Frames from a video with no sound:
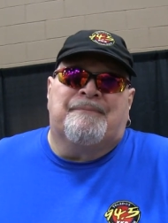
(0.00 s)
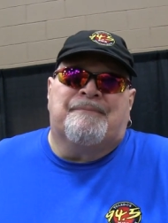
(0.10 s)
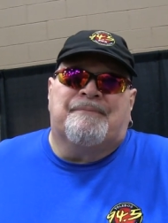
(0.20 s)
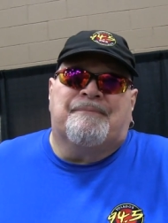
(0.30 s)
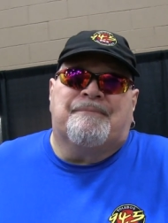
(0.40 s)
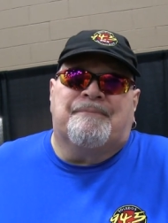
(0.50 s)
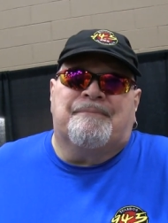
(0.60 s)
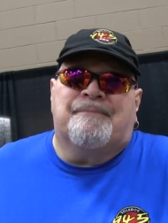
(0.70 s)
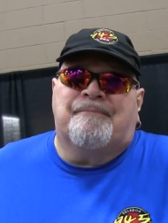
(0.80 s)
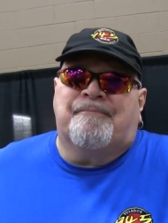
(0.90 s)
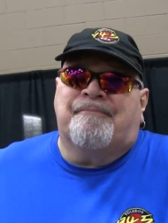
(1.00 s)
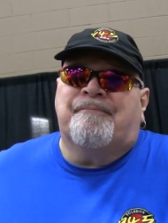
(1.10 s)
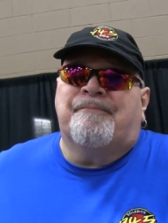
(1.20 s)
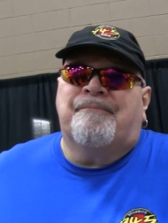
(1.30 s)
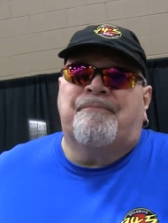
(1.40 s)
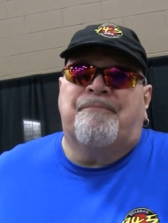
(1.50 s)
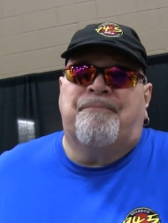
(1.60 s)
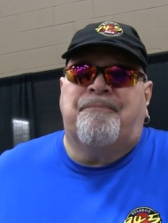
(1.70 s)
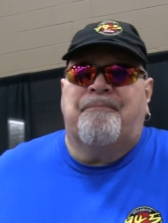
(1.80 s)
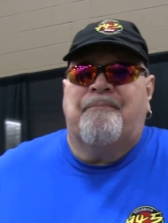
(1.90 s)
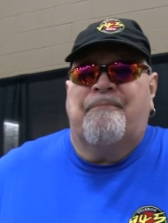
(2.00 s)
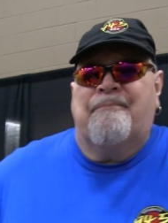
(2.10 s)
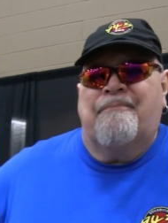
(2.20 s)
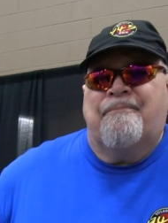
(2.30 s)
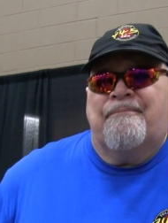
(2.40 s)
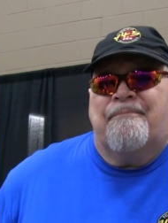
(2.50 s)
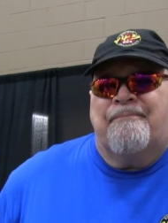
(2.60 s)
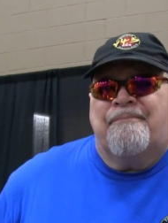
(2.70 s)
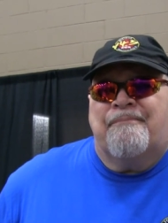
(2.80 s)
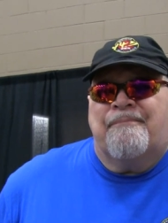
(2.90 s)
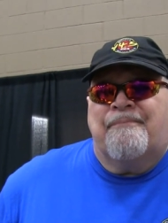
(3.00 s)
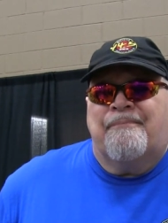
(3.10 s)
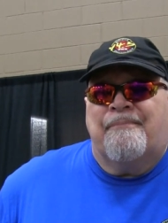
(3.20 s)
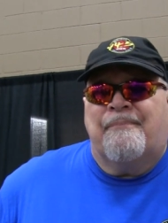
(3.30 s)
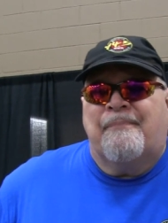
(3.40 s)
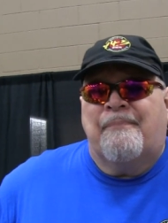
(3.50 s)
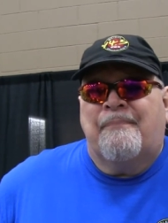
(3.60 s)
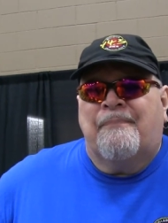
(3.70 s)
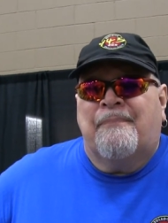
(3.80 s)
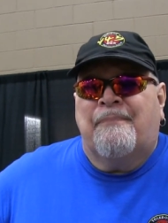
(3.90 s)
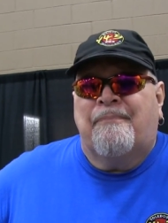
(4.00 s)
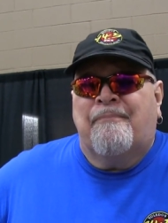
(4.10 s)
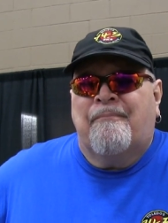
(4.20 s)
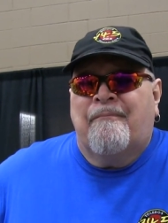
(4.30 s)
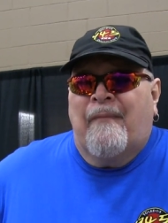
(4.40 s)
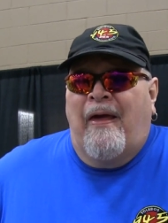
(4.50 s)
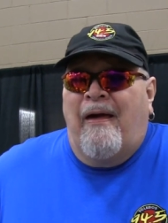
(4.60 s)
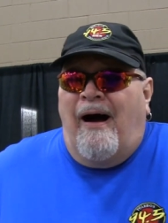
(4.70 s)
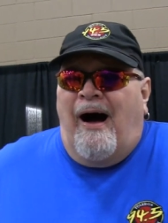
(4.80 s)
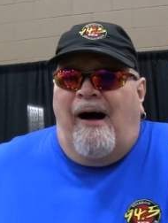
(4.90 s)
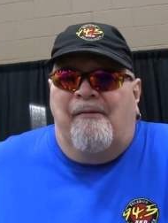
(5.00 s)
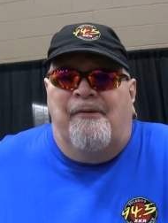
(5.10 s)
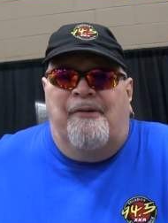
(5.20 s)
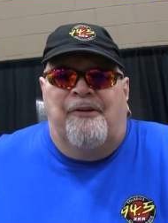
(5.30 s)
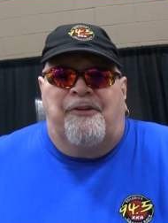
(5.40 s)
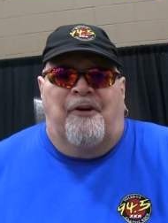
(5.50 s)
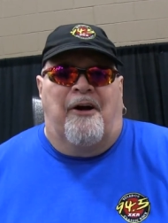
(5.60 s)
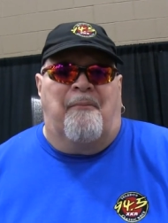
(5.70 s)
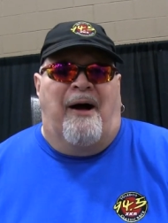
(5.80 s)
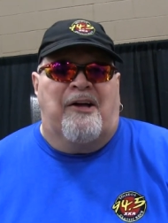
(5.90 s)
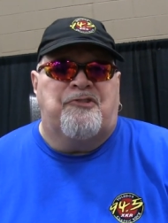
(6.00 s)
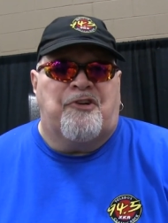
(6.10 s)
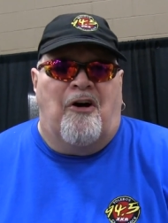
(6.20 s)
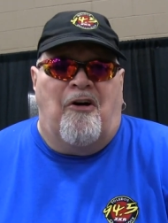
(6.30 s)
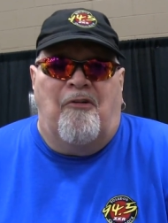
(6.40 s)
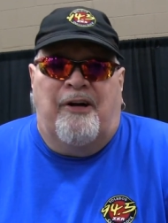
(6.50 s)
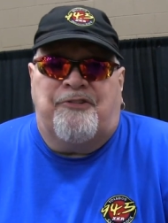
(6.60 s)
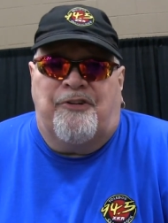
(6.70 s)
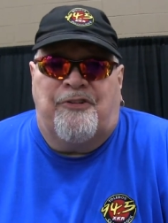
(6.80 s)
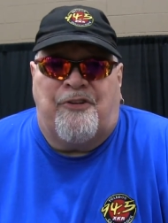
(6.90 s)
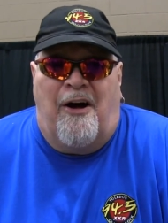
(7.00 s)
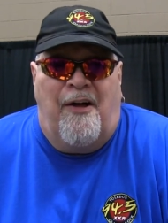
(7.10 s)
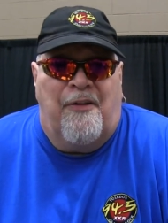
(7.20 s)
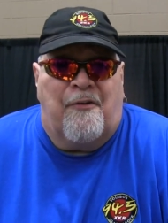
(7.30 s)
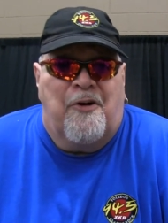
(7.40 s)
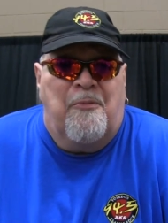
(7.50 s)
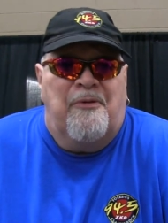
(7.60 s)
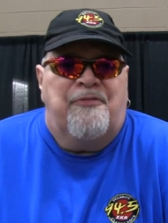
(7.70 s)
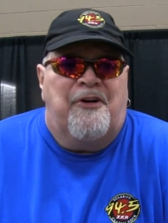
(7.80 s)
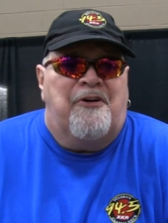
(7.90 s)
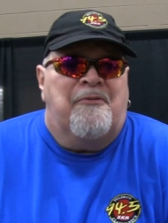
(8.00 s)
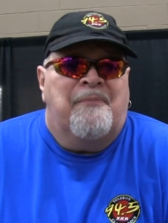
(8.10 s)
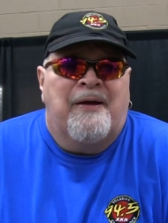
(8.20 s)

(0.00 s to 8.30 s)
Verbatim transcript: Excellent. Um, so, what kind of things do you talk about on your on your channel or your uh, not channel, but during your, my uh, show, show, which yeah, is show. called The Room of Doom?